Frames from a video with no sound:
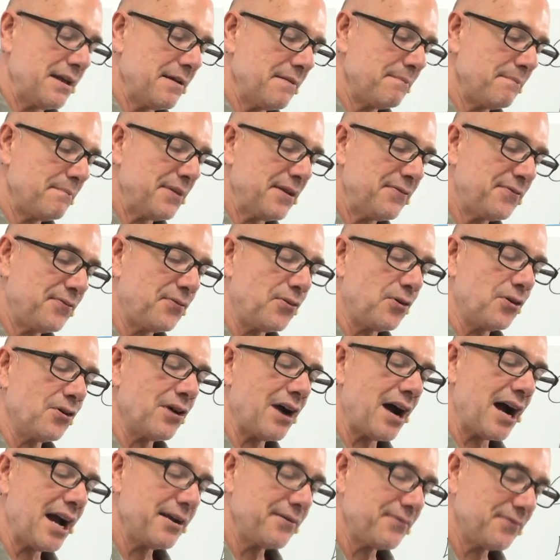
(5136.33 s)

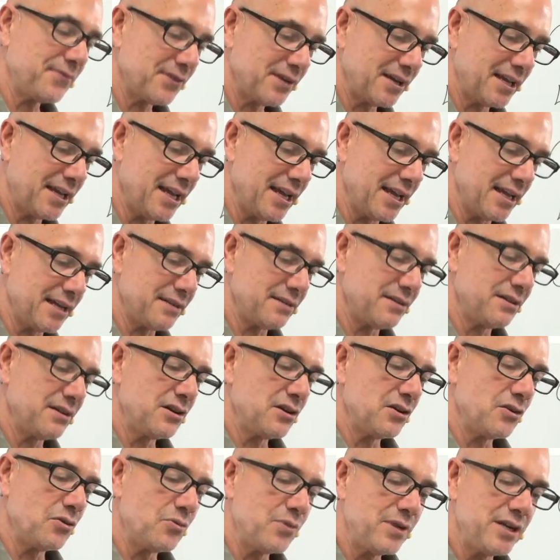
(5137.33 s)
Before I forget,
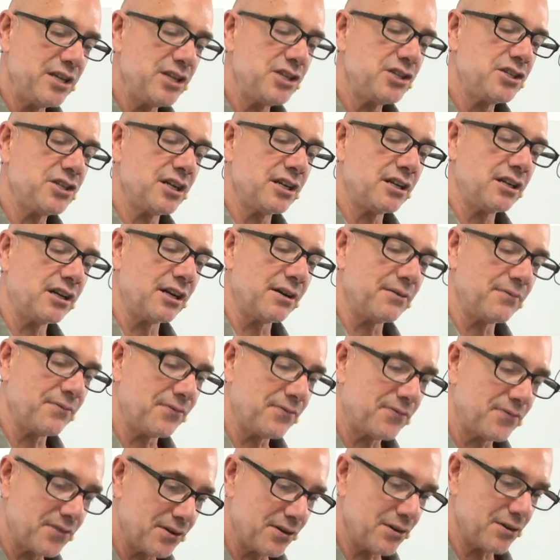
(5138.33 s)
we should
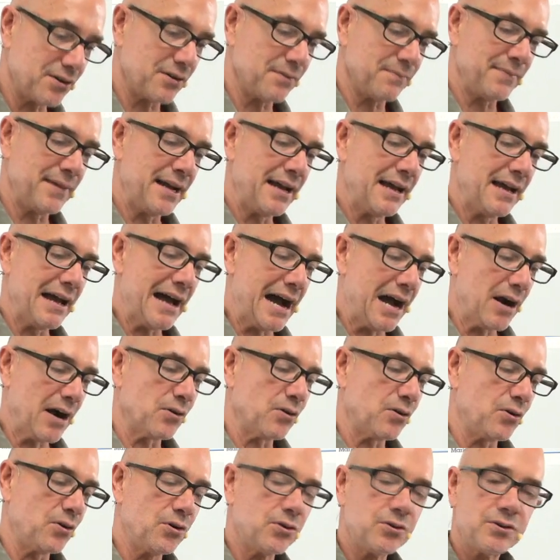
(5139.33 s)
confirm
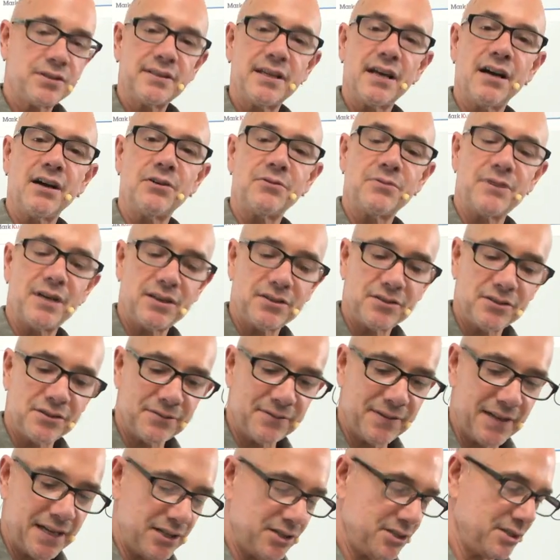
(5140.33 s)
our hotel
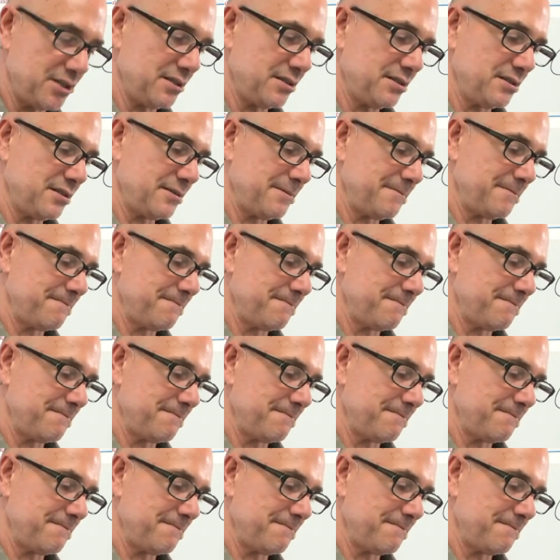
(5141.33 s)
reservations.